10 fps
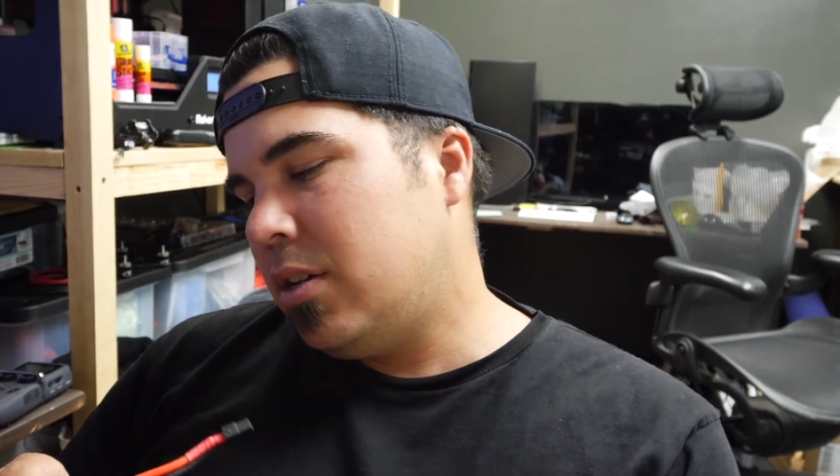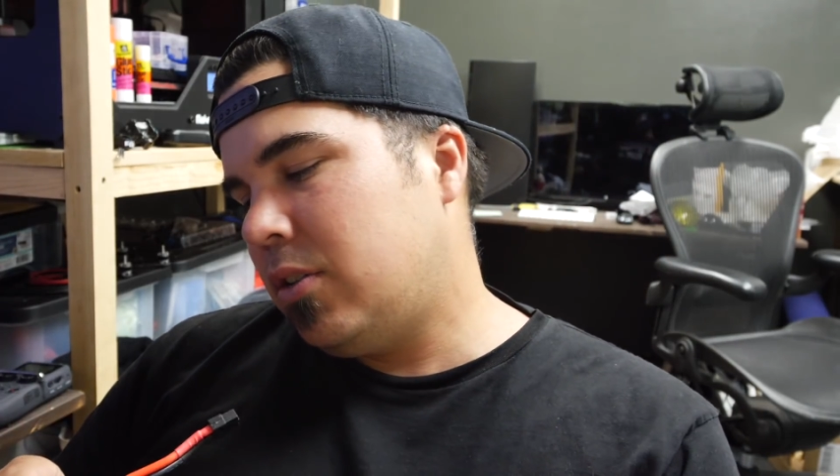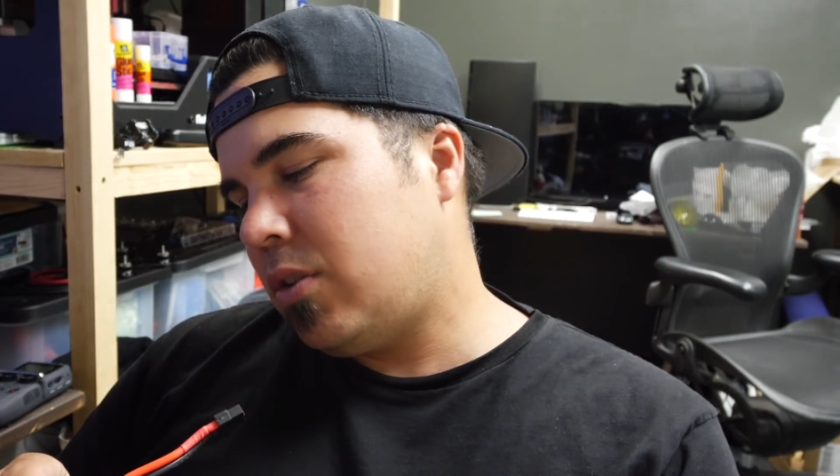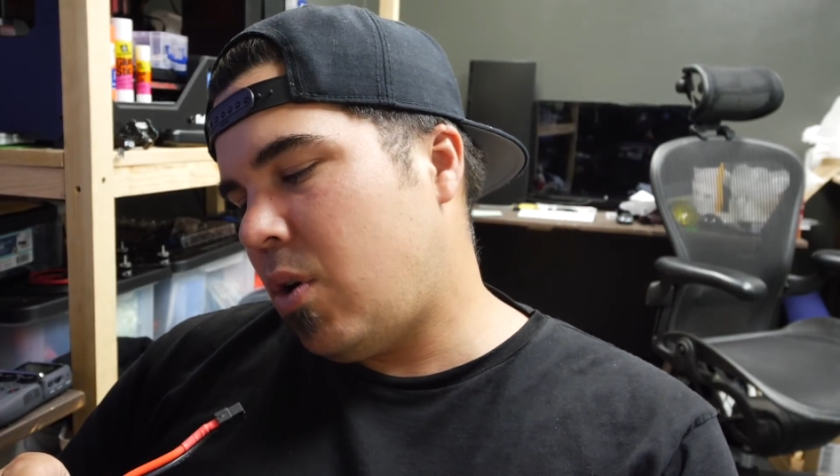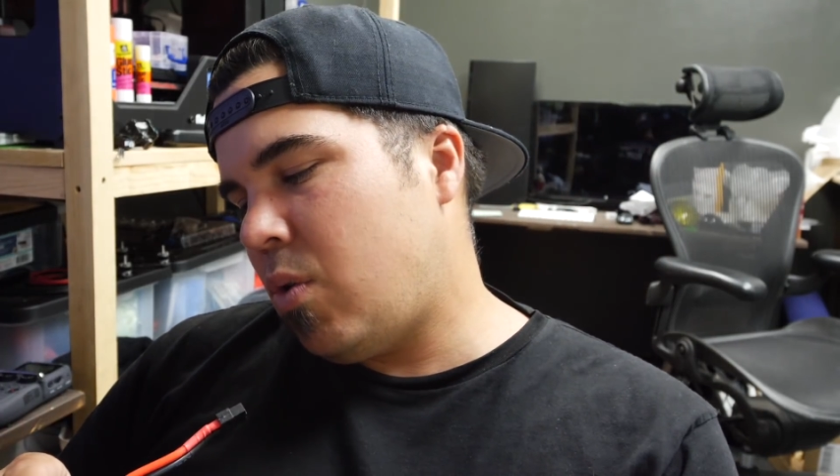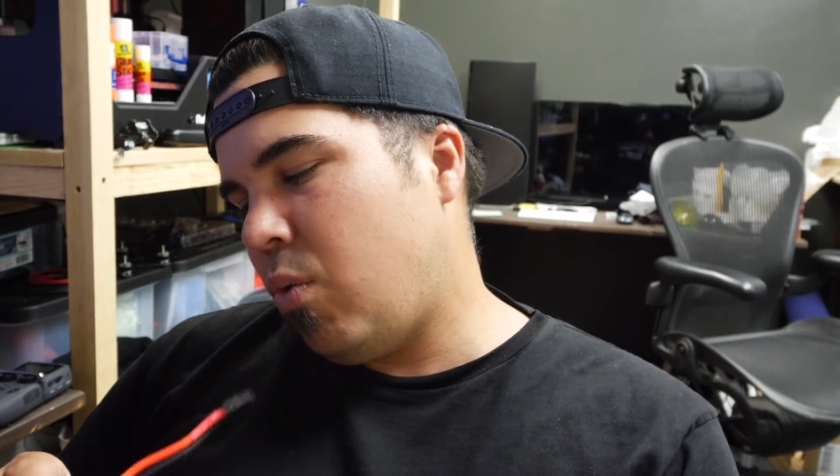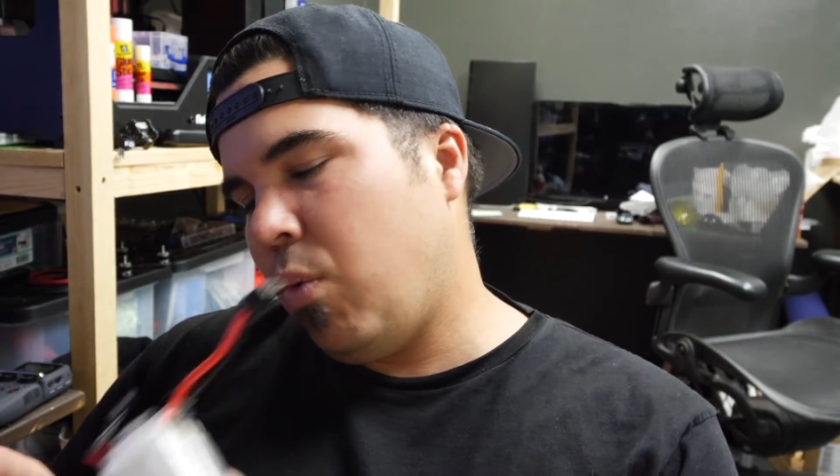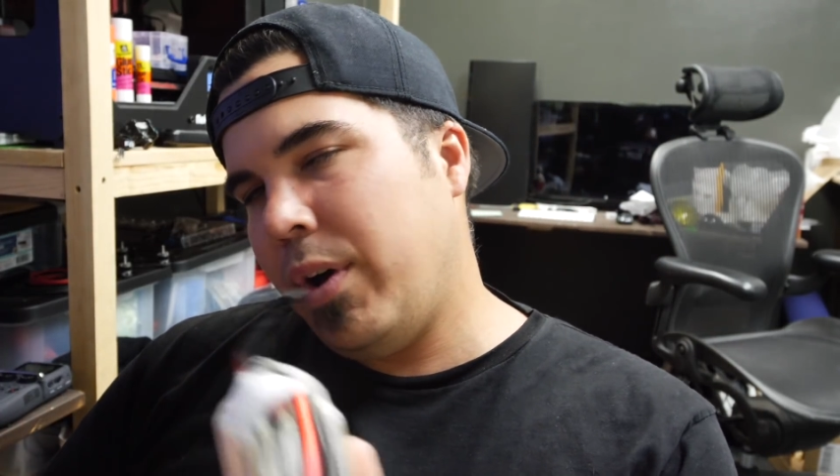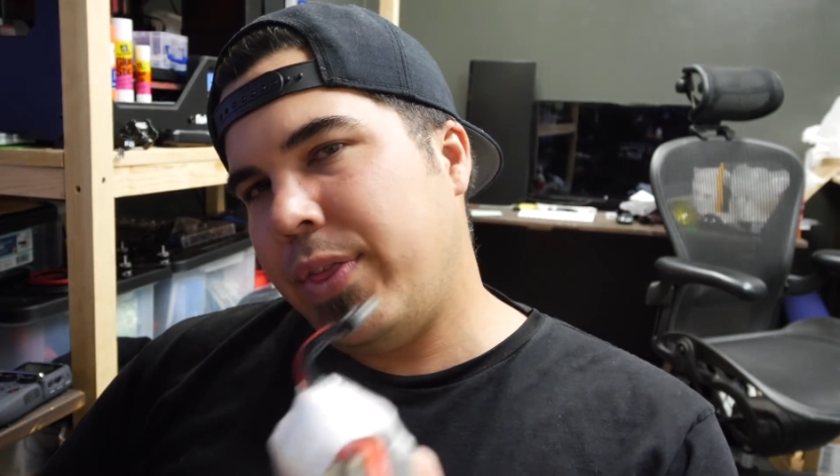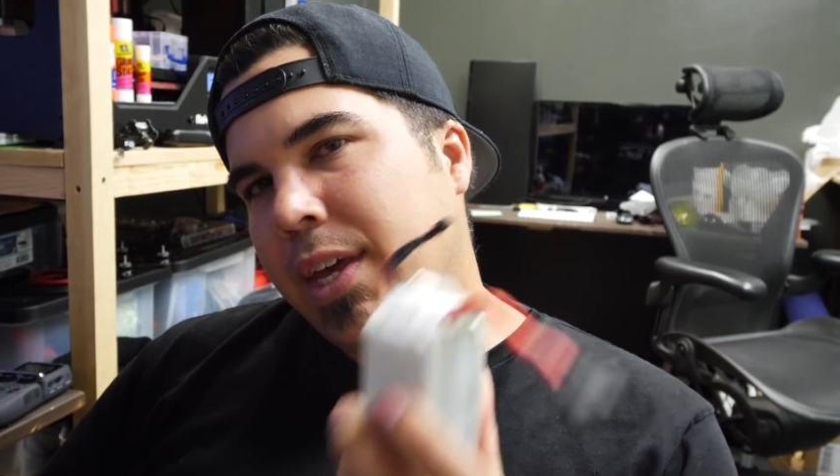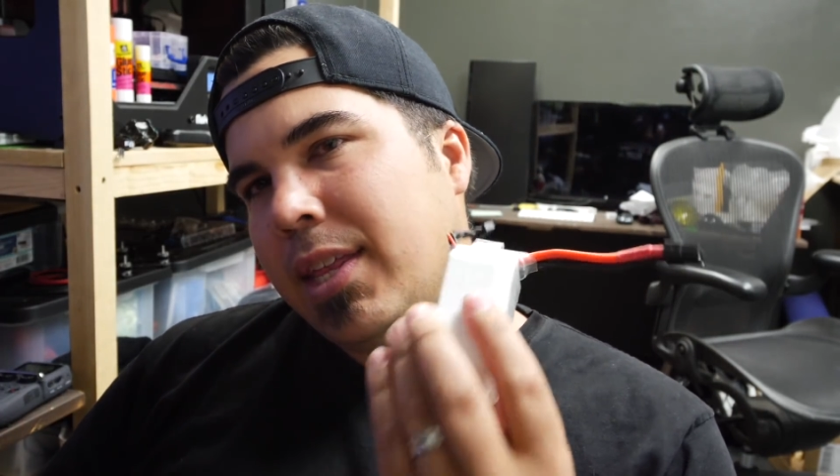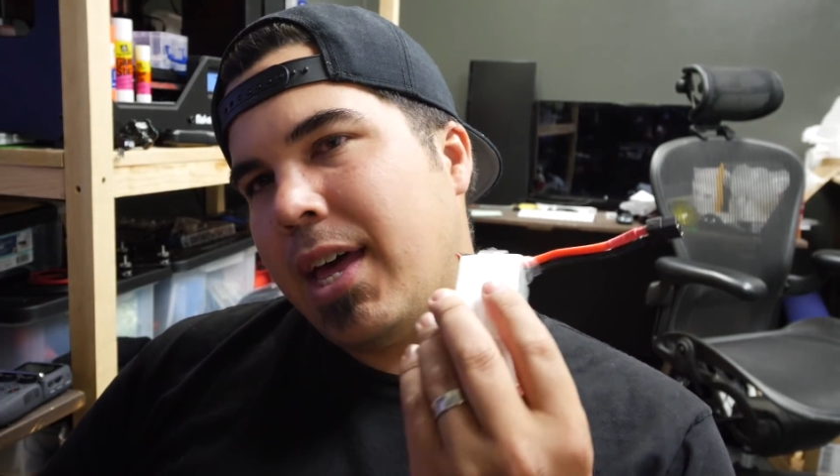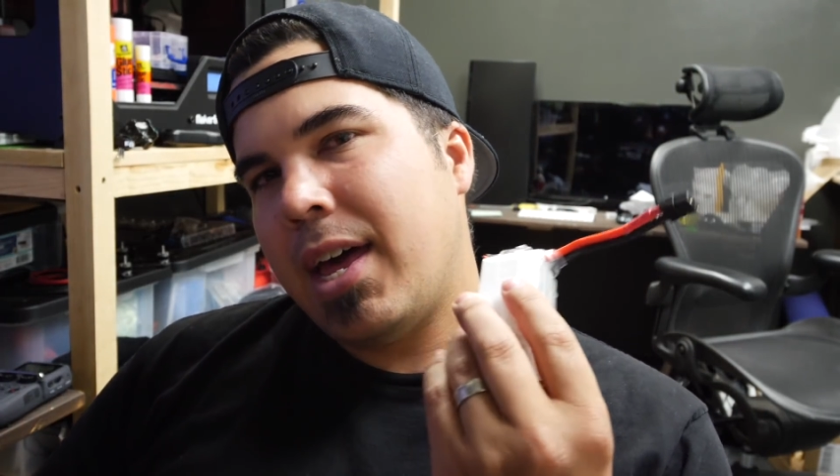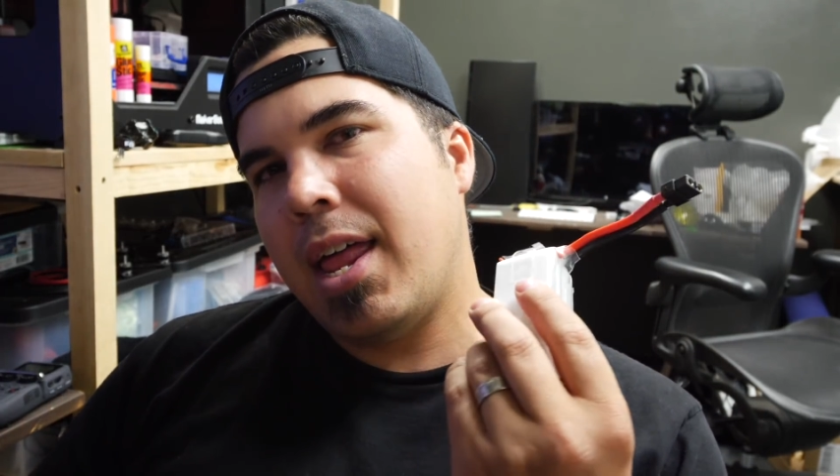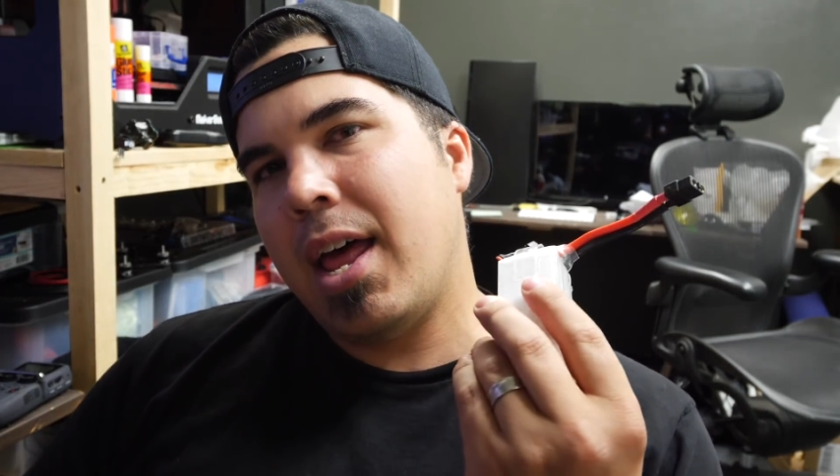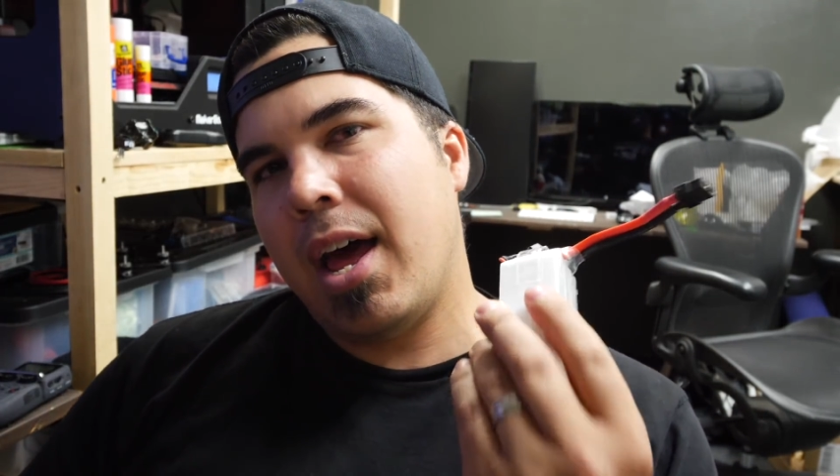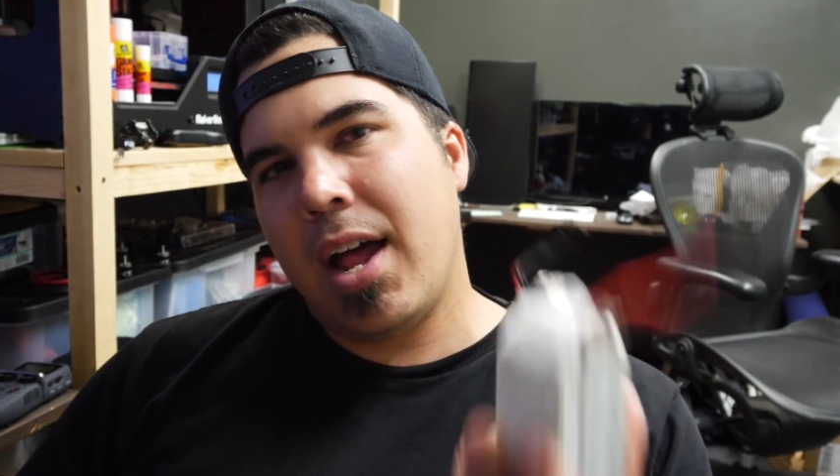so one thing that